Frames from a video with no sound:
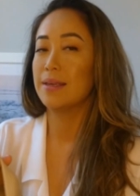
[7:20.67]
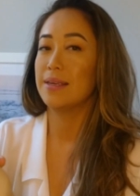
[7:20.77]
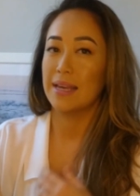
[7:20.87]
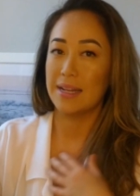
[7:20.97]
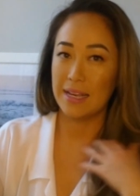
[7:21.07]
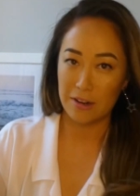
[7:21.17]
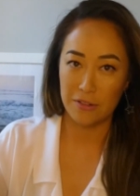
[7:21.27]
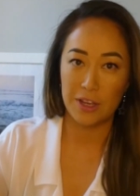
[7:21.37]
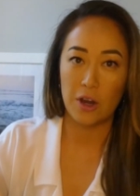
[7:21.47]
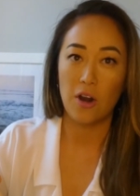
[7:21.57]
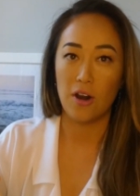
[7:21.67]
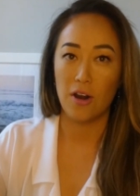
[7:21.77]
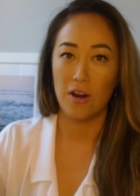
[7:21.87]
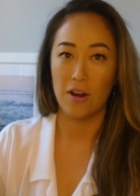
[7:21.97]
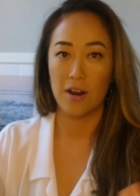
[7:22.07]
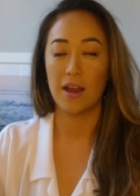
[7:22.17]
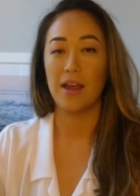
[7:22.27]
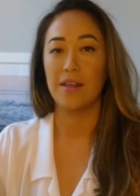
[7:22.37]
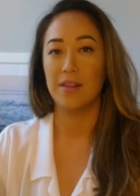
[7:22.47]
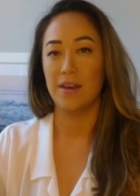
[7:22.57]
getting out of a car
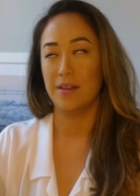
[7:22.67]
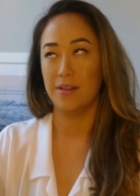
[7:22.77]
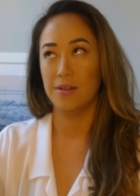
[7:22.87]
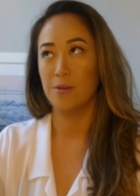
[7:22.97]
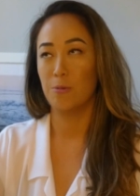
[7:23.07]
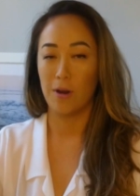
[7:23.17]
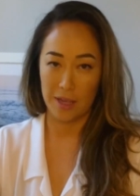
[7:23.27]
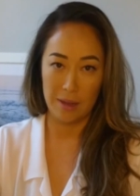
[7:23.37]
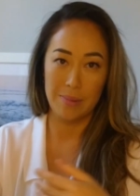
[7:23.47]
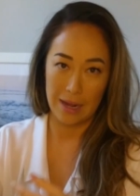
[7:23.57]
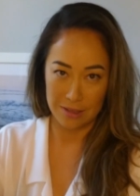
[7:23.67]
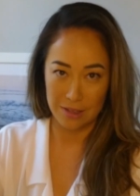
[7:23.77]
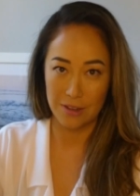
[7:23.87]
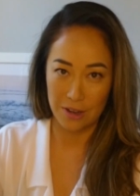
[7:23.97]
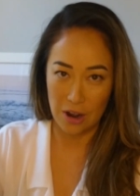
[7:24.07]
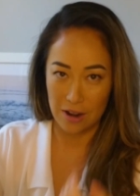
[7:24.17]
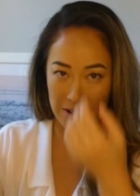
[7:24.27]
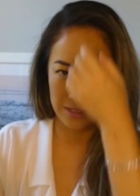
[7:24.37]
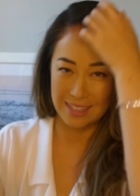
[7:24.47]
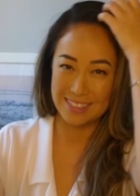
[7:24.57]
and then walking back to the
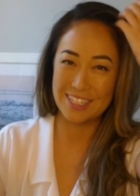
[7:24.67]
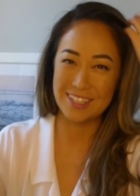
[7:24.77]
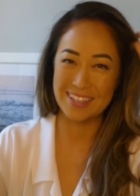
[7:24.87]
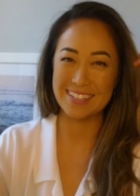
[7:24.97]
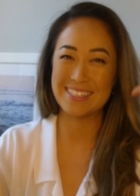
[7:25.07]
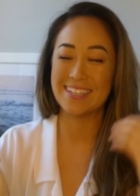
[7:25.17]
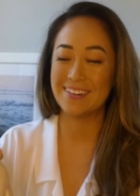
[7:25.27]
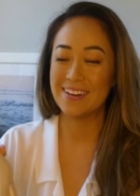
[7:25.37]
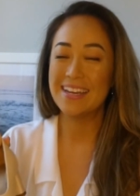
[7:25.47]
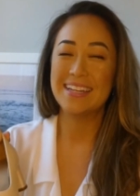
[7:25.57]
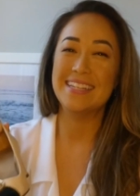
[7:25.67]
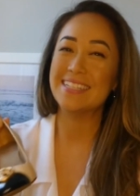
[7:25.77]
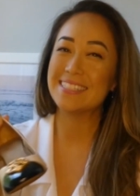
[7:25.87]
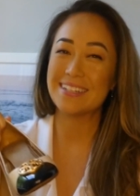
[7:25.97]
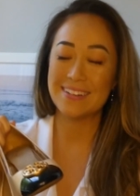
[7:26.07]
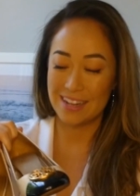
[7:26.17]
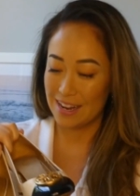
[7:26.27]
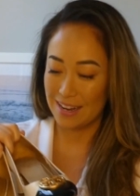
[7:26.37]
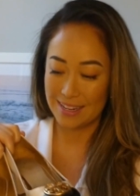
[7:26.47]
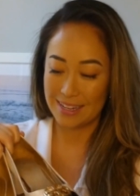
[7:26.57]
car essentially. So these are
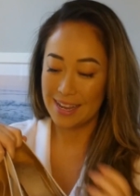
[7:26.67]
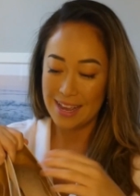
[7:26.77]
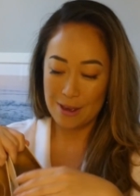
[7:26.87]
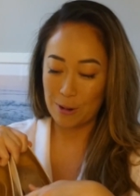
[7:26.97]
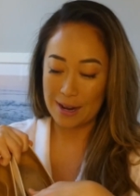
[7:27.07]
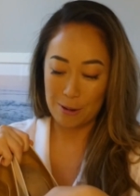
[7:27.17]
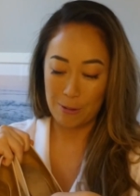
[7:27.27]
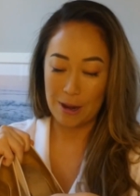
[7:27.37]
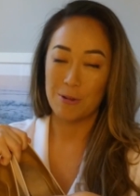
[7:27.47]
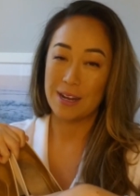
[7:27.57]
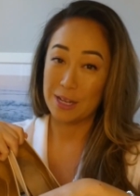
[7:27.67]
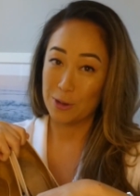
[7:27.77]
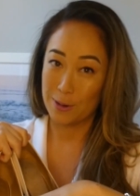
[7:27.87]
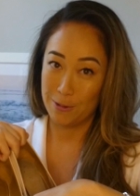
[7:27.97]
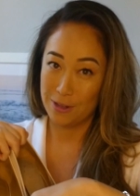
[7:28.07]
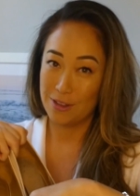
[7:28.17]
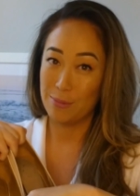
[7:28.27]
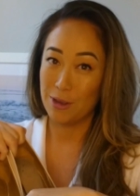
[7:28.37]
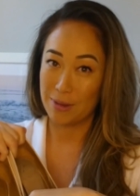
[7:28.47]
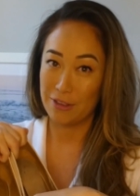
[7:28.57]
not what I wear when I know I'm going to
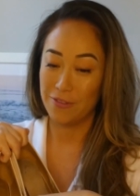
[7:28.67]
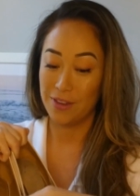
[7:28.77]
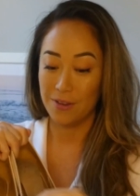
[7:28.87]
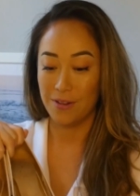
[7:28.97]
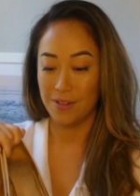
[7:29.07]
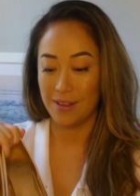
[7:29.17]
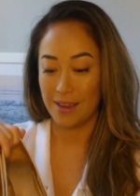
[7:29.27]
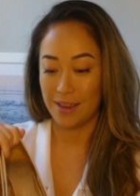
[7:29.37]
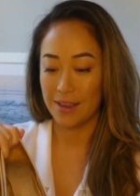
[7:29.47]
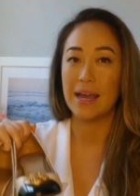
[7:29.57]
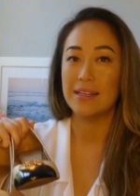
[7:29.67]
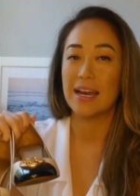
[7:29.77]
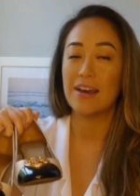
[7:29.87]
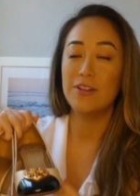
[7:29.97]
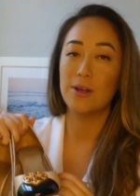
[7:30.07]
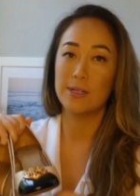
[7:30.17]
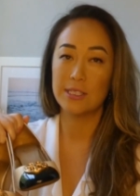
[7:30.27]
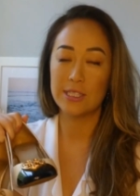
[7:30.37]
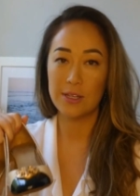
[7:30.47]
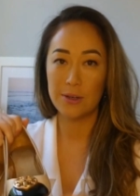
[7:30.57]
be on my feet all day. I have
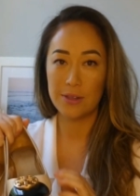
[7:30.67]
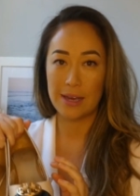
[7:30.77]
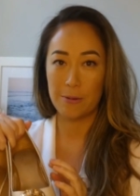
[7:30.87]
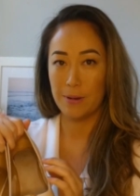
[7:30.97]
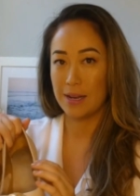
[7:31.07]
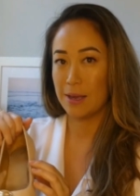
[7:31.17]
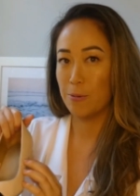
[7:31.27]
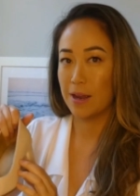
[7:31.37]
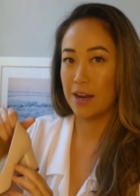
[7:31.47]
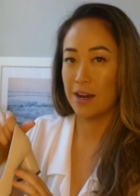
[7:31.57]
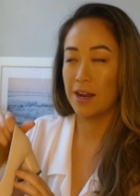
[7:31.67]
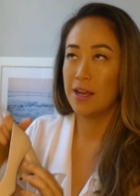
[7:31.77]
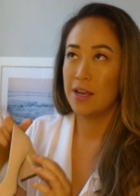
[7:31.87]
noticed though that when I wear